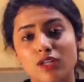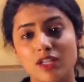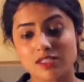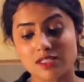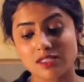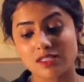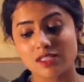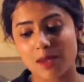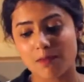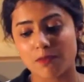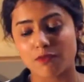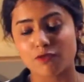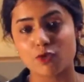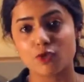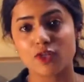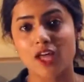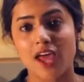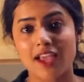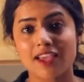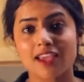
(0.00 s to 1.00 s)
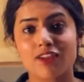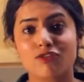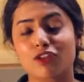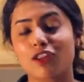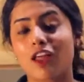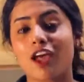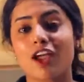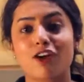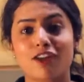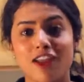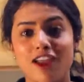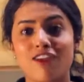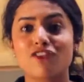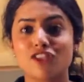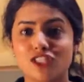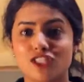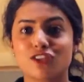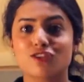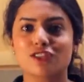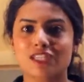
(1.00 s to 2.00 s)
That's the type of food that I can rely on
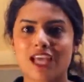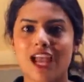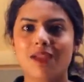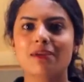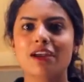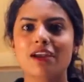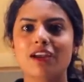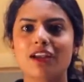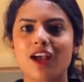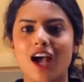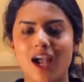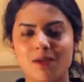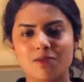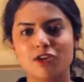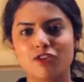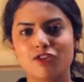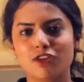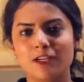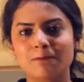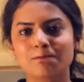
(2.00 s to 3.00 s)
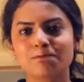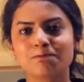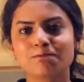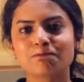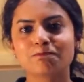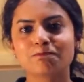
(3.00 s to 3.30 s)
every single time I'm hungry